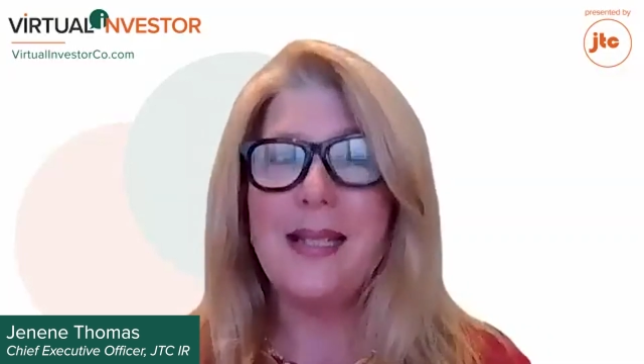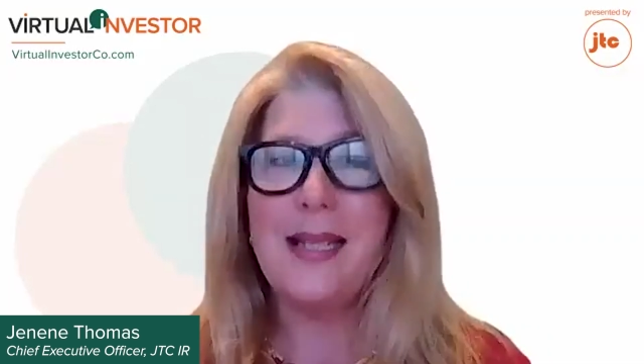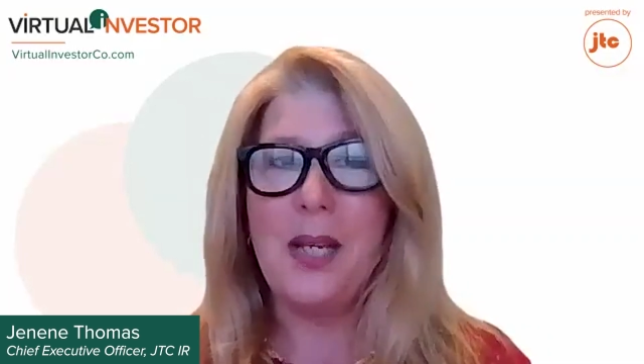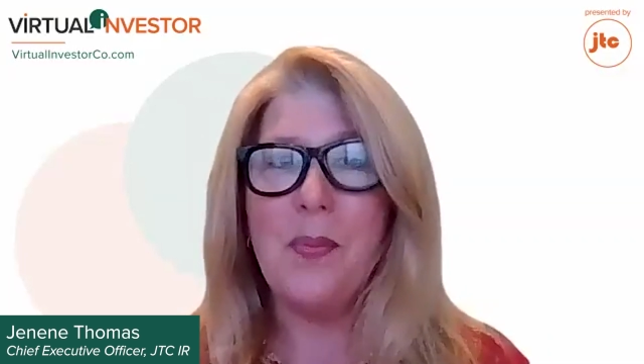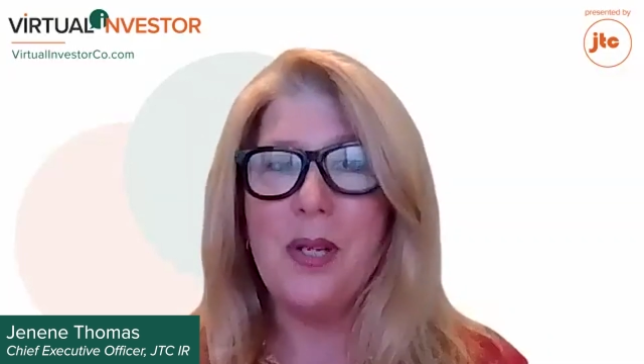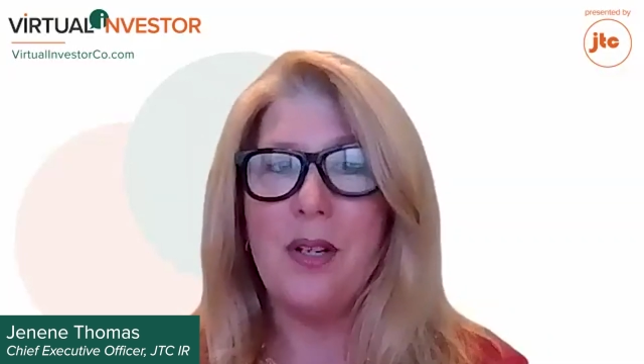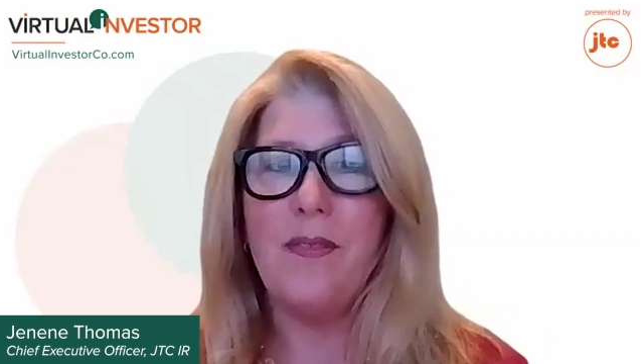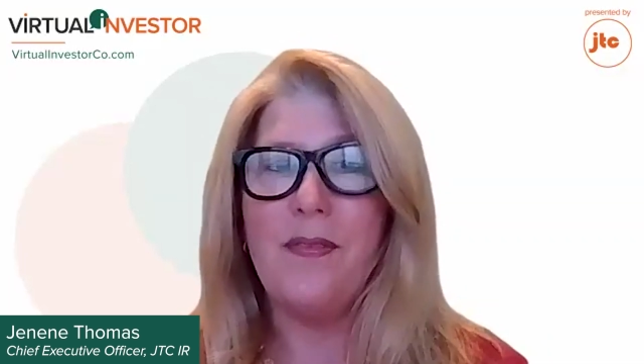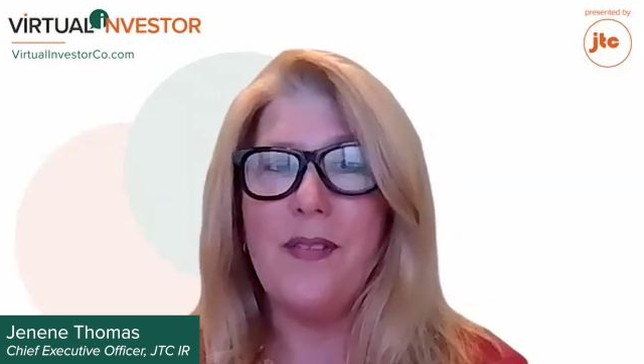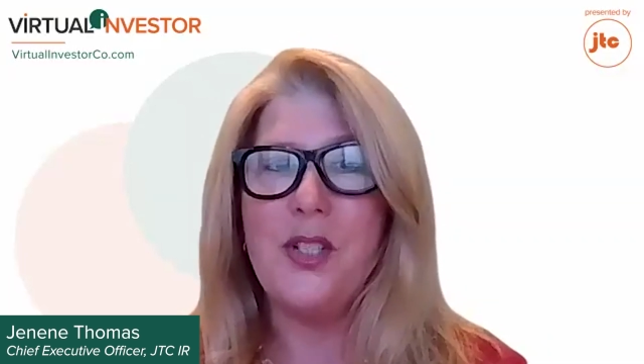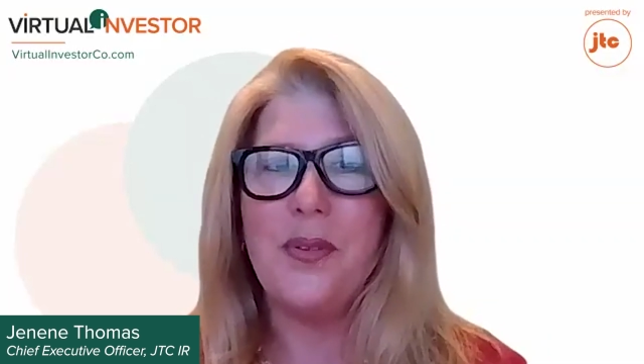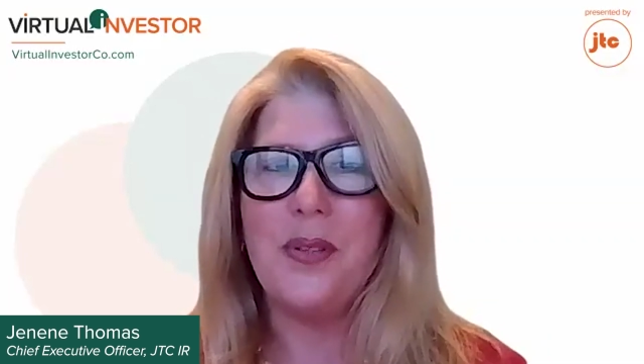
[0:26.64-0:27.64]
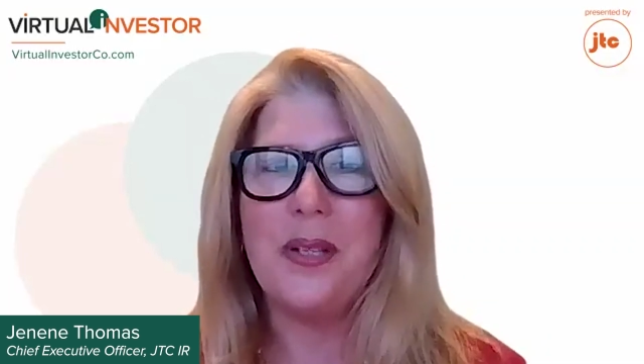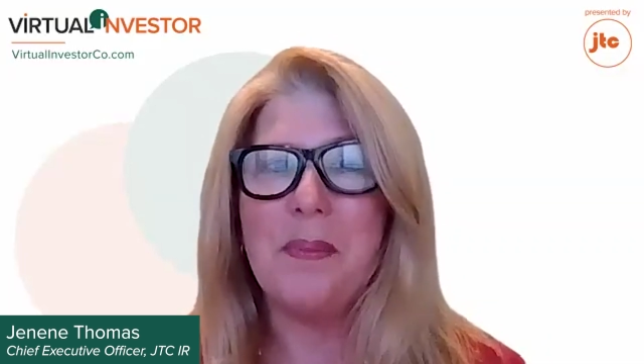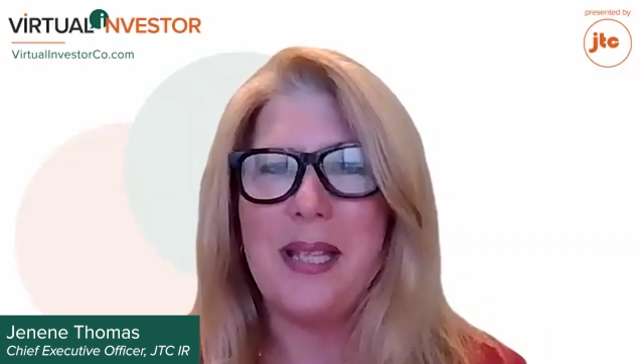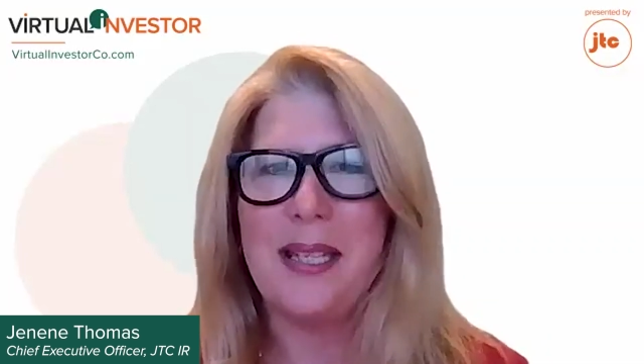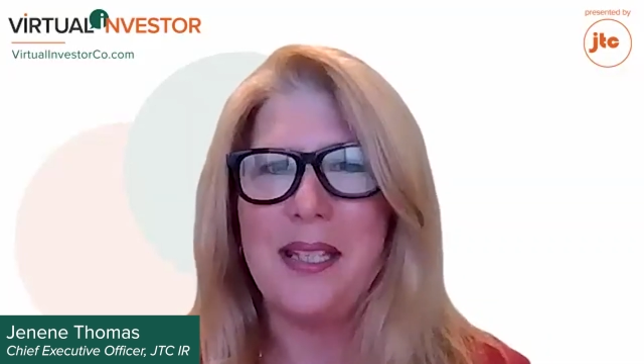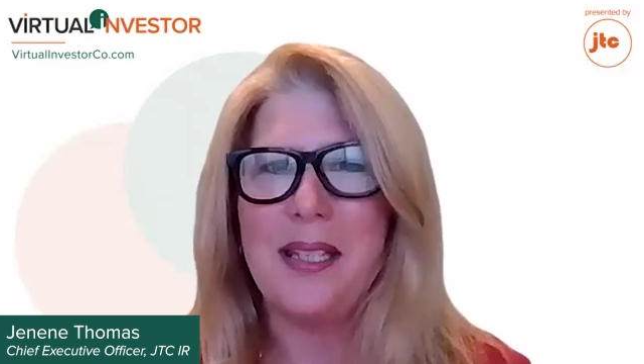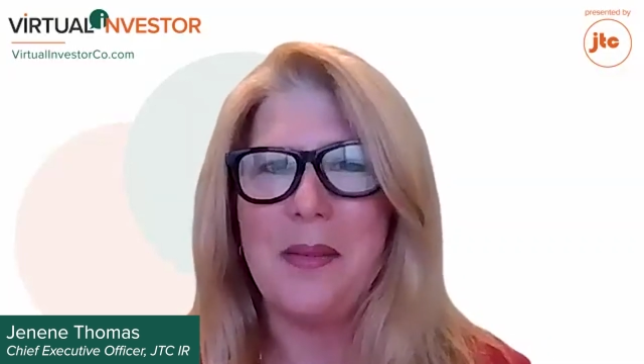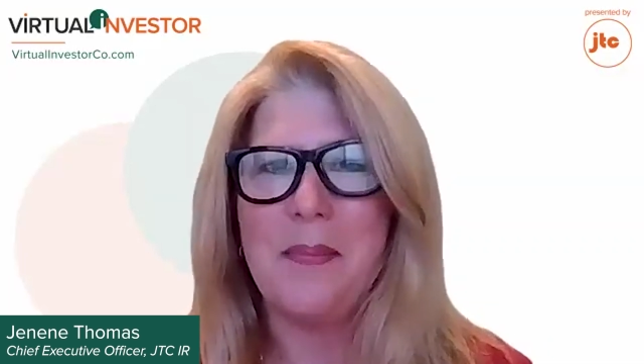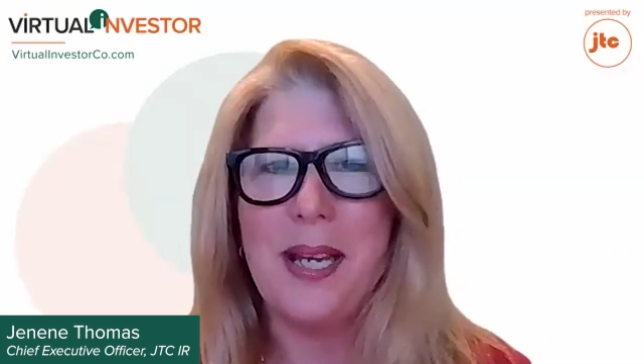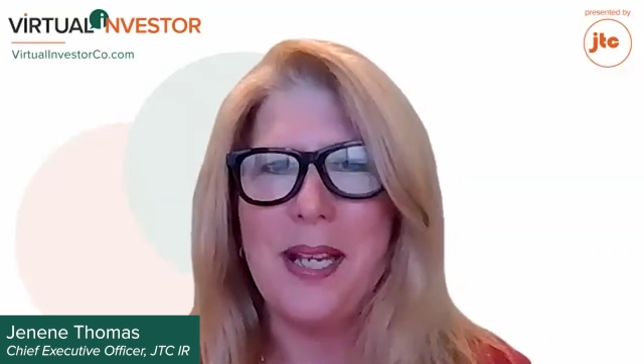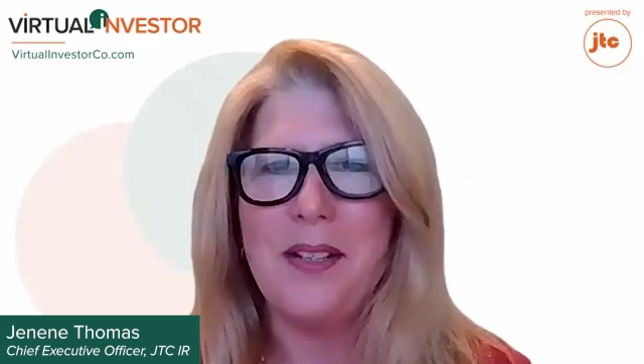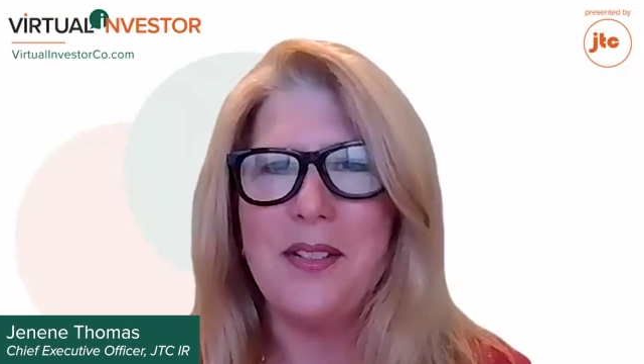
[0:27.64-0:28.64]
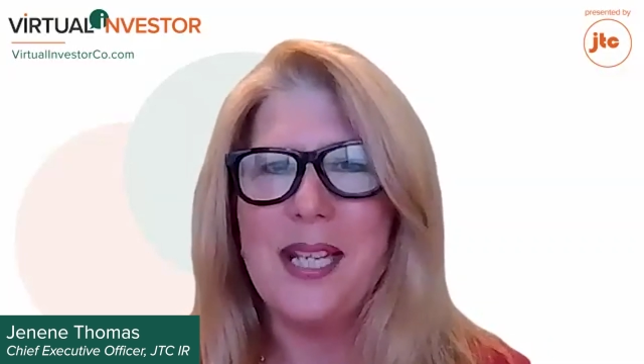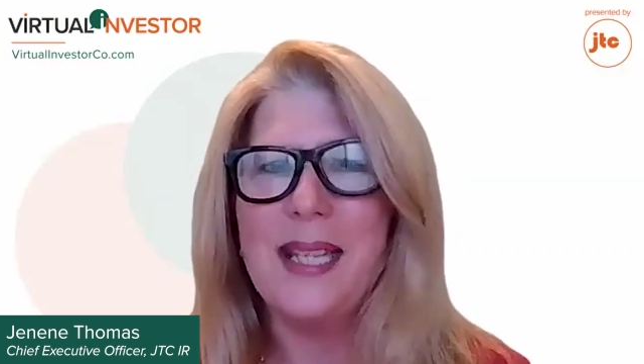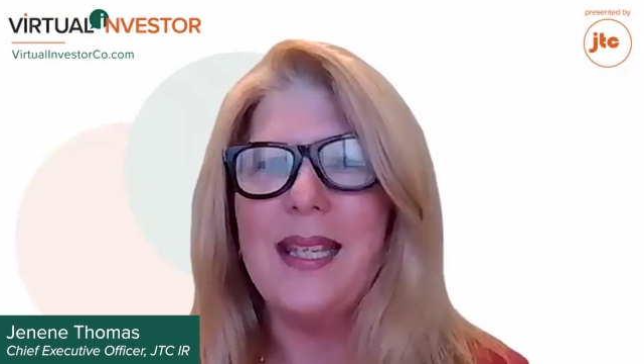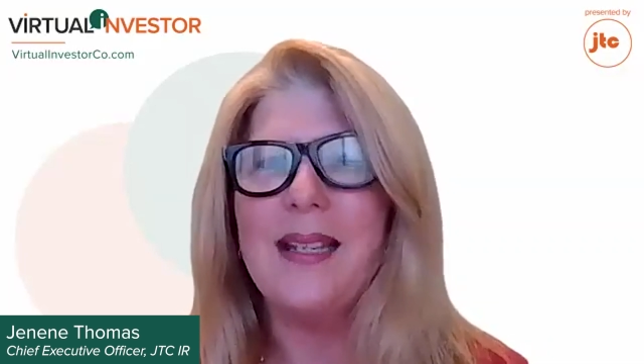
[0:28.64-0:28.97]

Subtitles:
Today, we are featuring Moleculin Biotech,